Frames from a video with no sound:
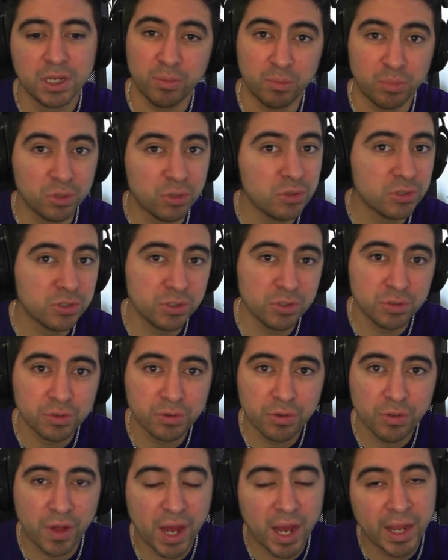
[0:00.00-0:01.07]

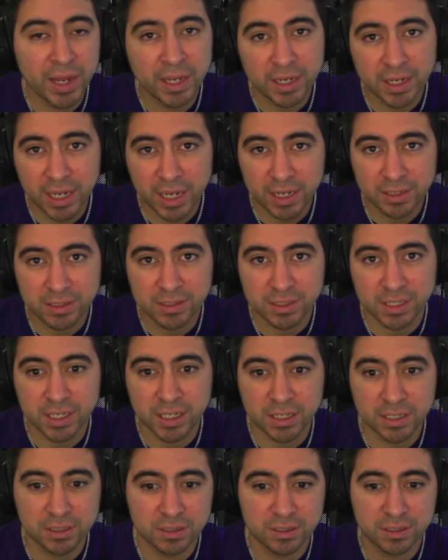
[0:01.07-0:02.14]
Bluetooth high-end
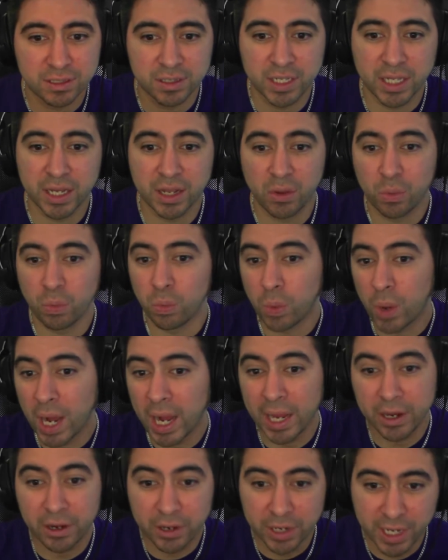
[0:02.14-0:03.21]
headsets to like
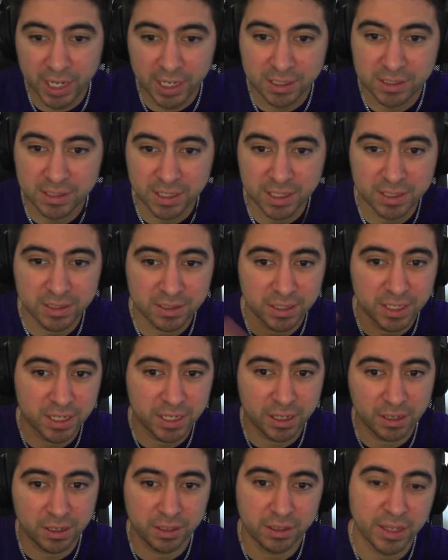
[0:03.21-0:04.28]
wired headsets
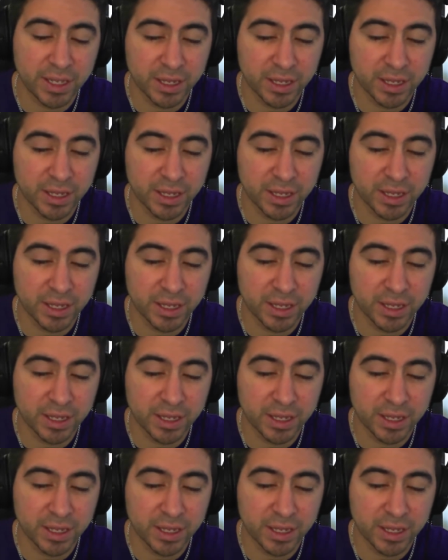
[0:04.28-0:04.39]
like